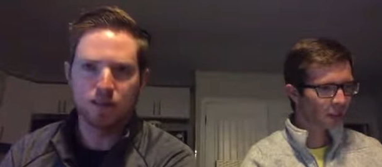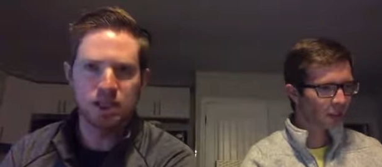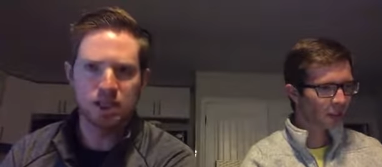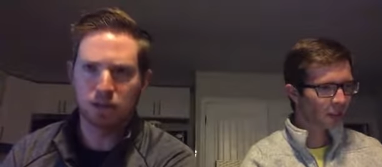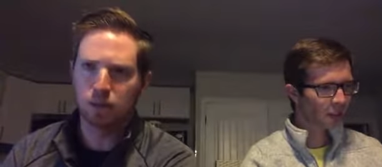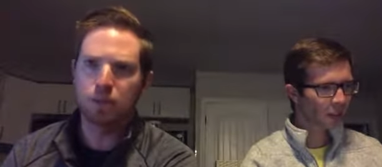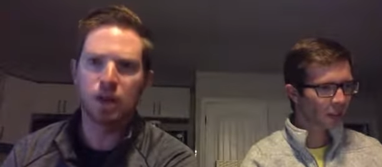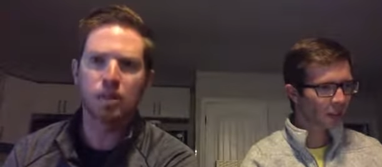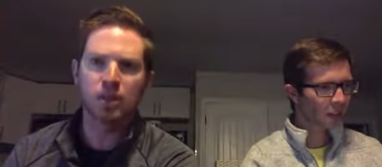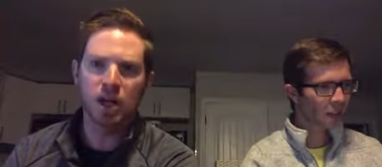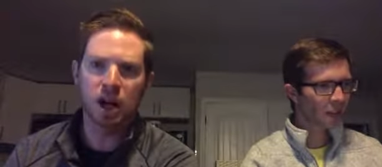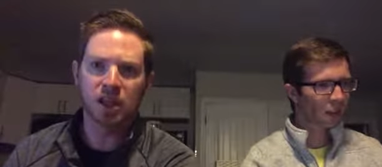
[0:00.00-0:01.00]
Speaker 1: missed something,
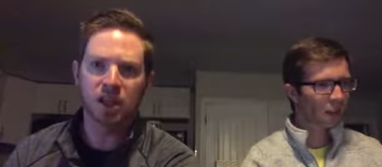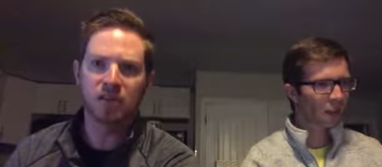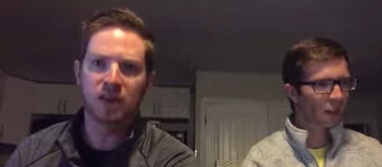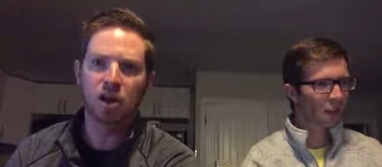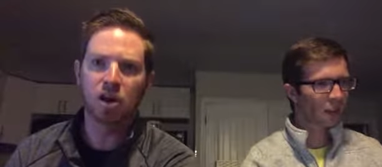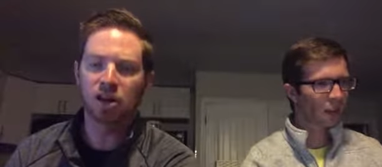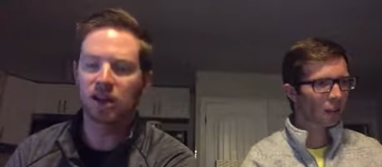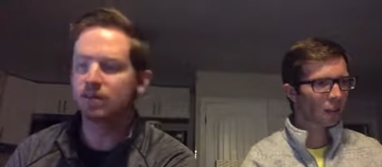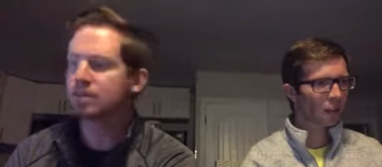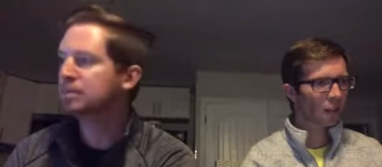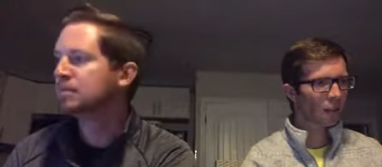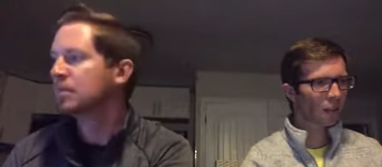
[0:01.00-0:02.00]
let me know. I think I've got all of
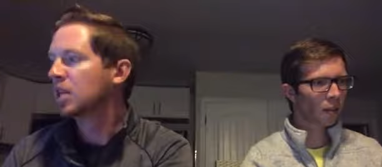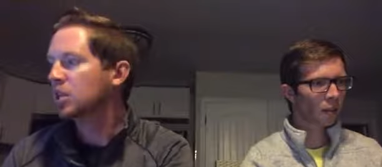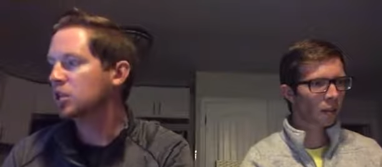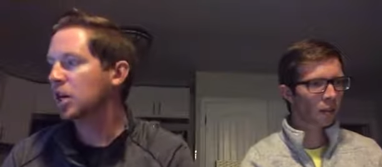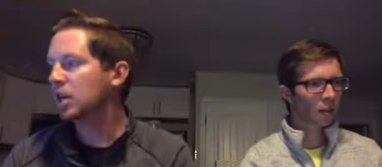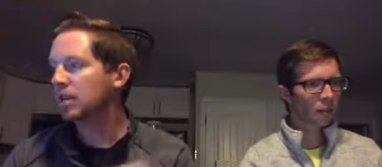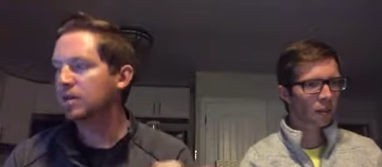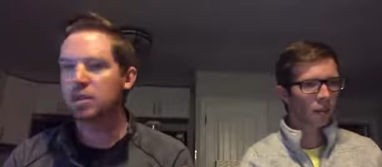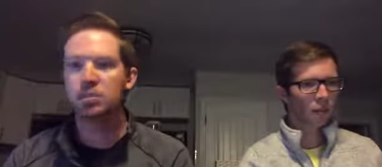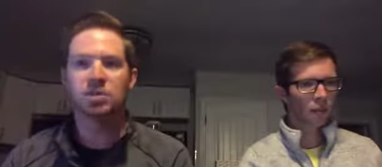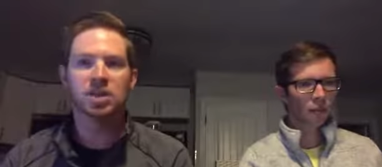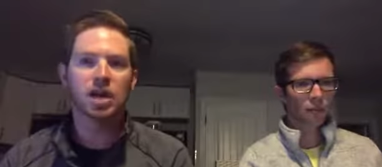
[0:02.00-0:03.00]
them. John, give
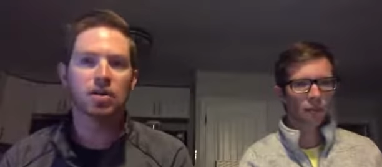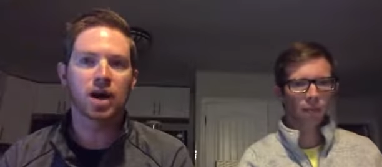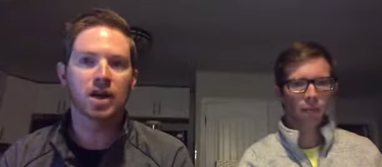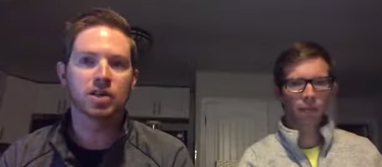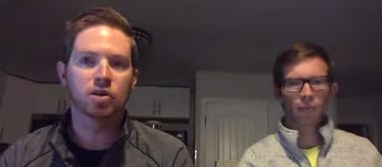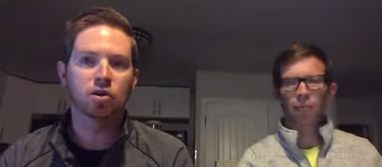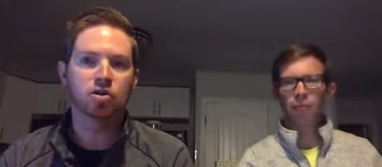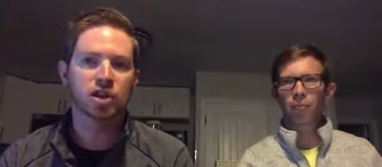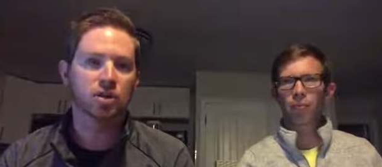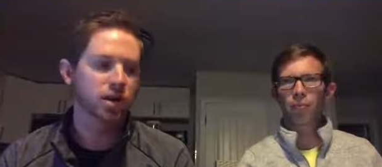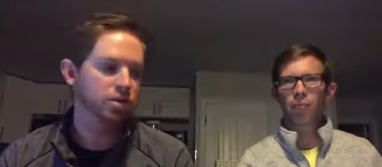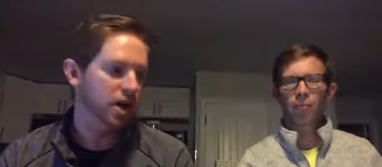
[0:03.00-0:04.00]
us some statewide
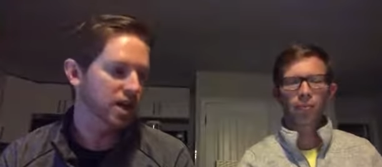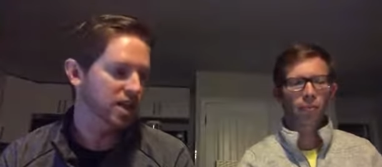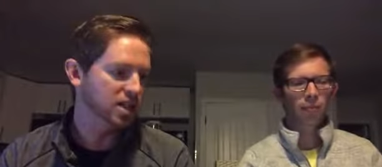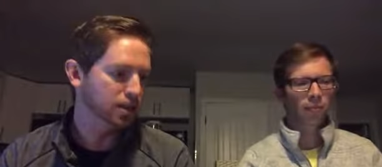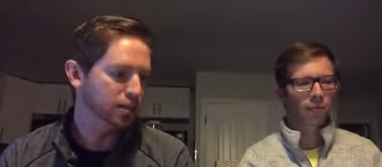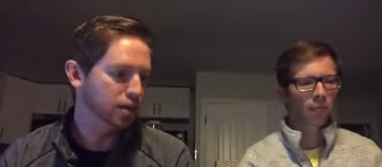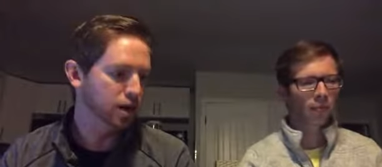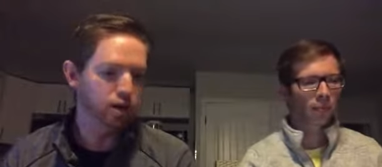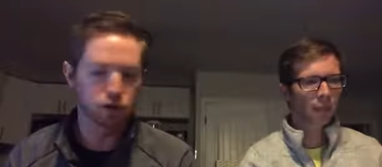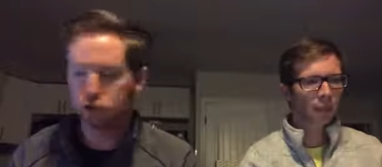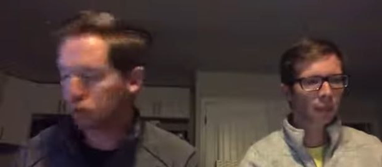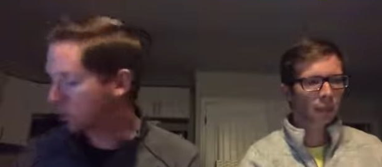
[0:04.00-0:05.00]
scores here while I try to get us up and
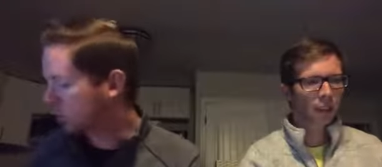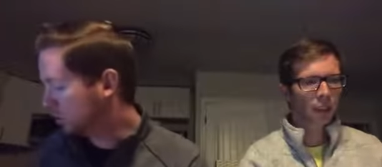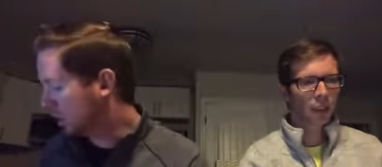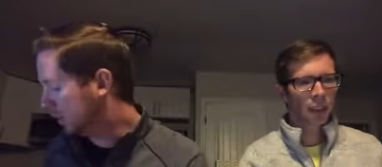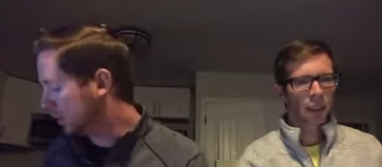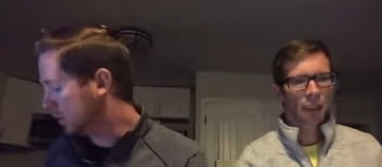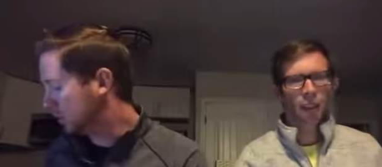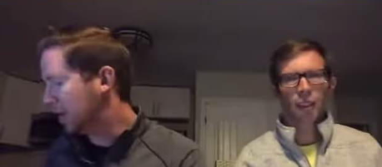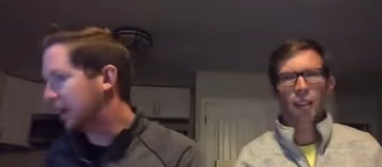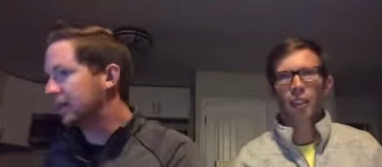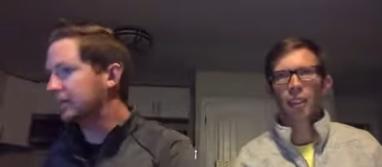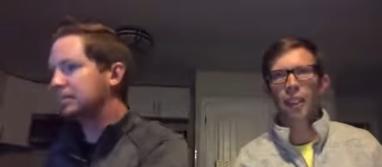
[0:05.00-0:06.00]
running on Twitter as well, if you don't
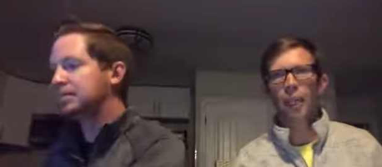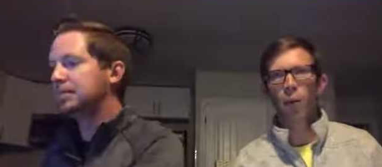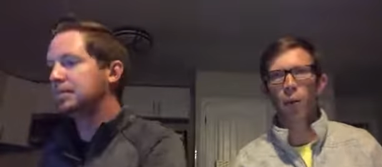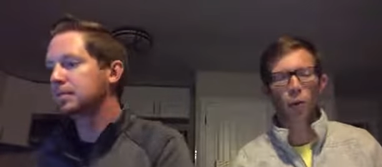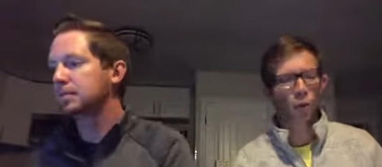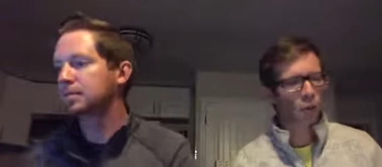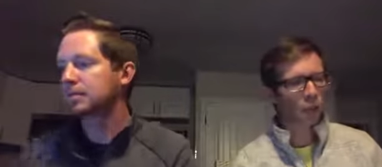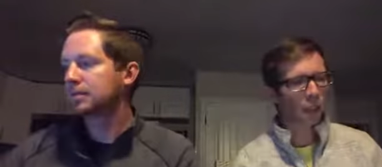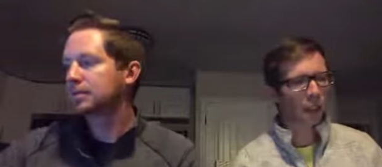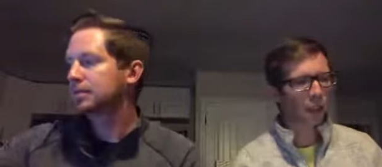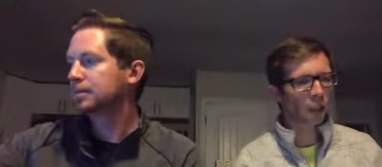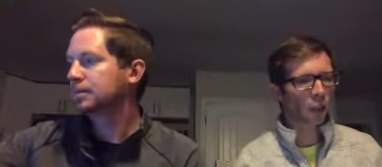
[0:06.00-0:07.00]
mind.
Speaker 2: Yeah, we'll
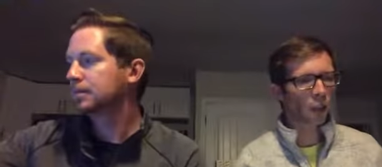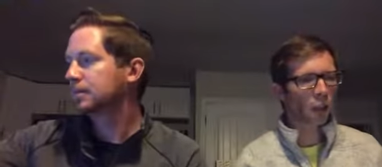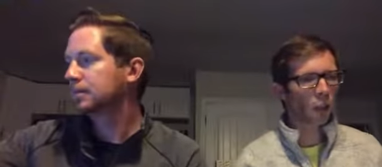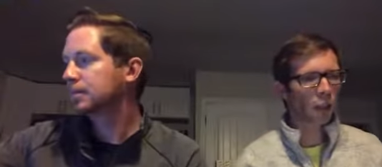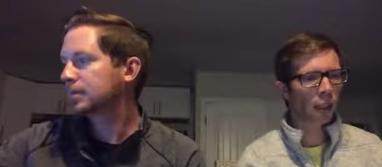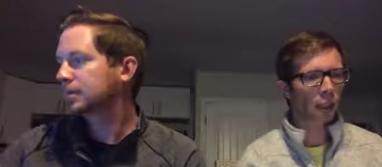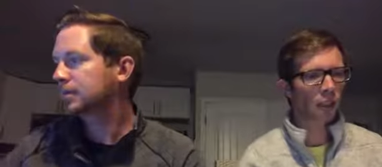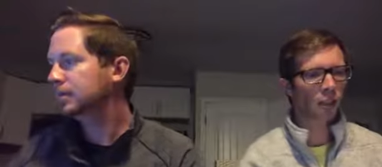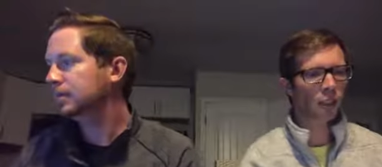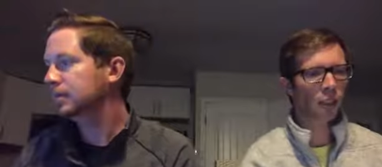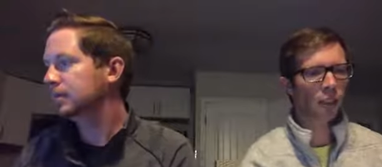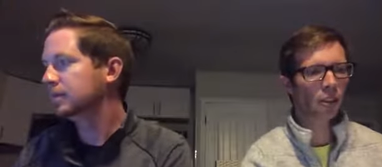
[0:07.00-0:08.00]
start here in the low
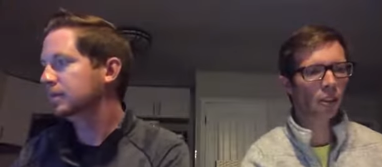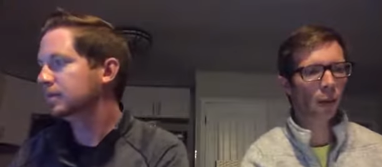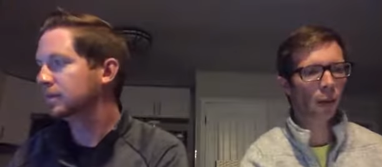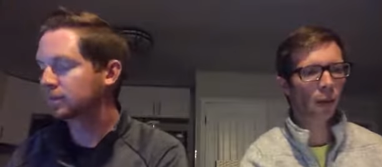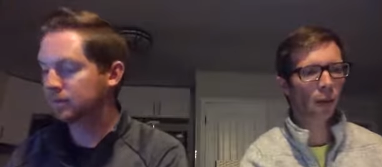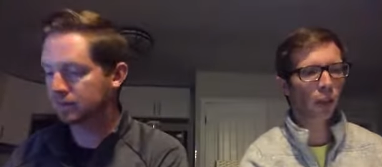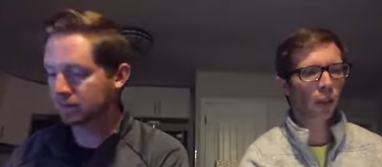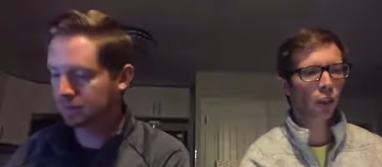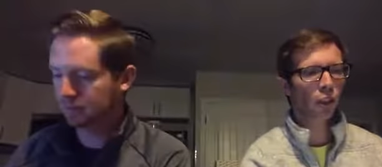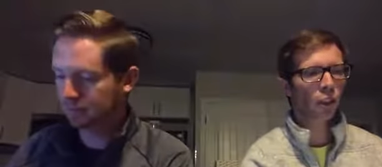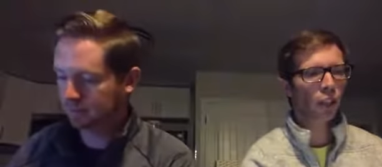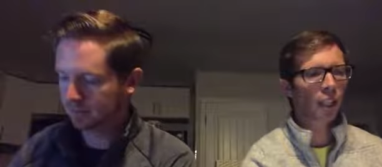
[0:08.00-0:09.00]
country. Summerville
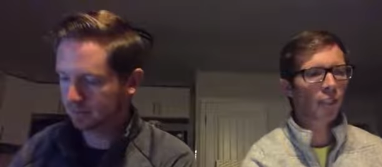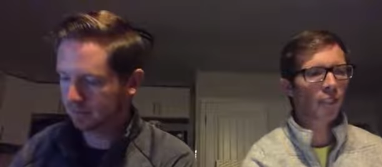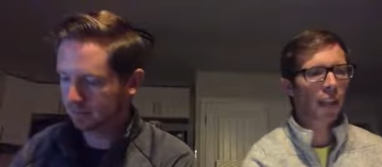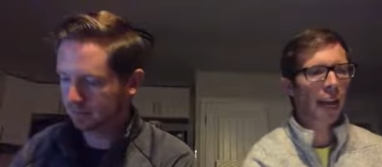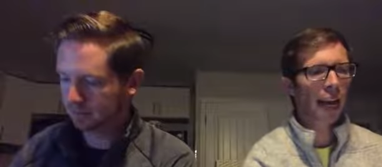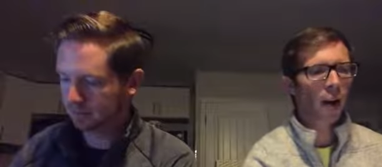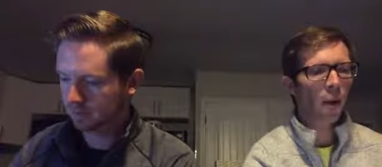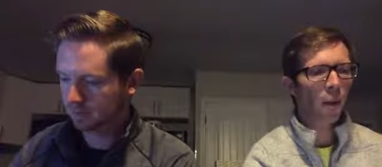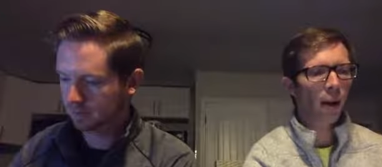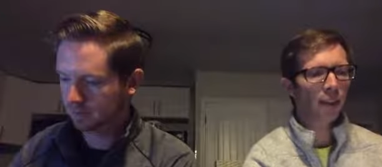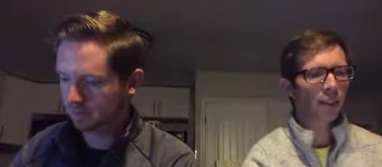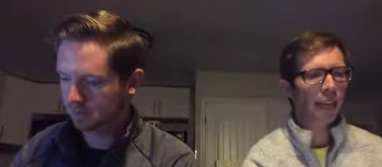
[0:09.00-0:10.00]
shuts
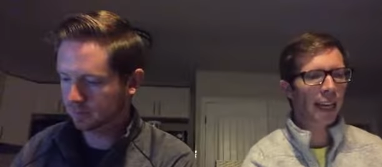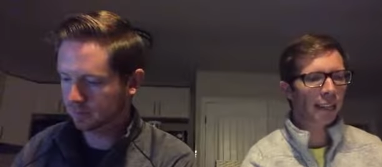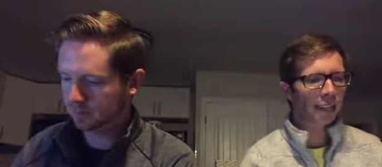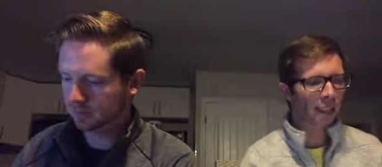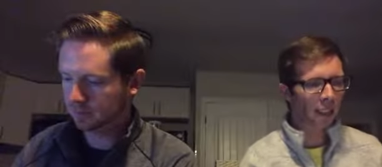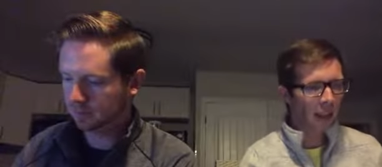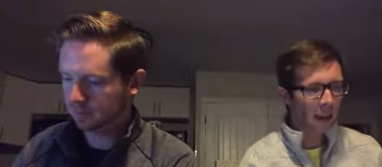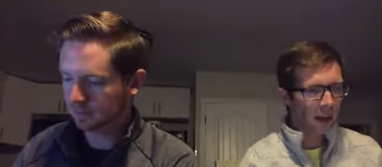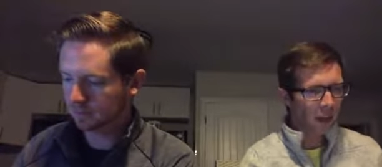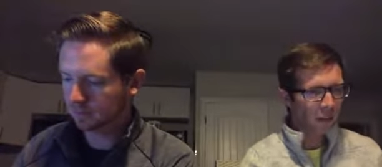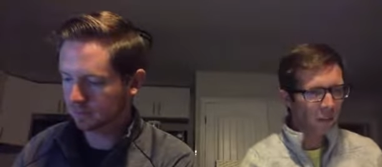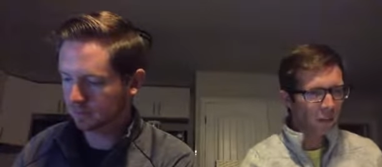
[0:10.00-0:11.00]
out West Ashley
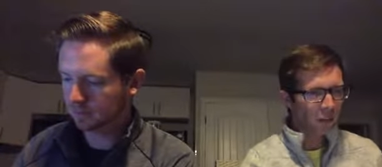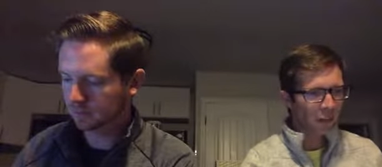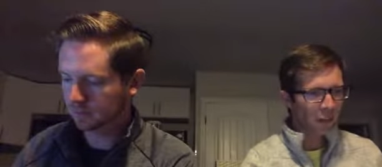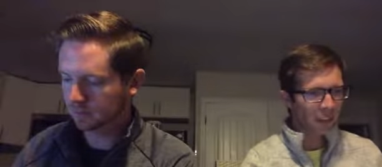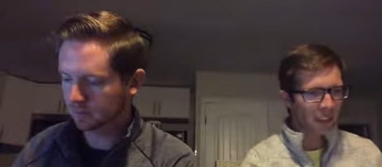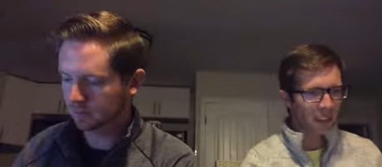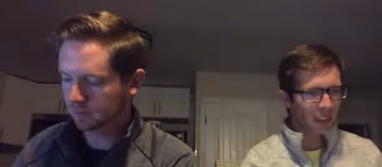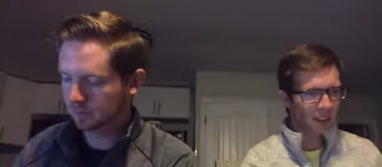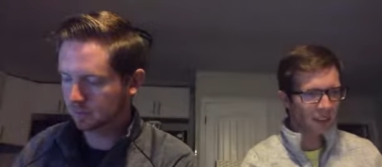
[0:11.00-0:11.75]
50 to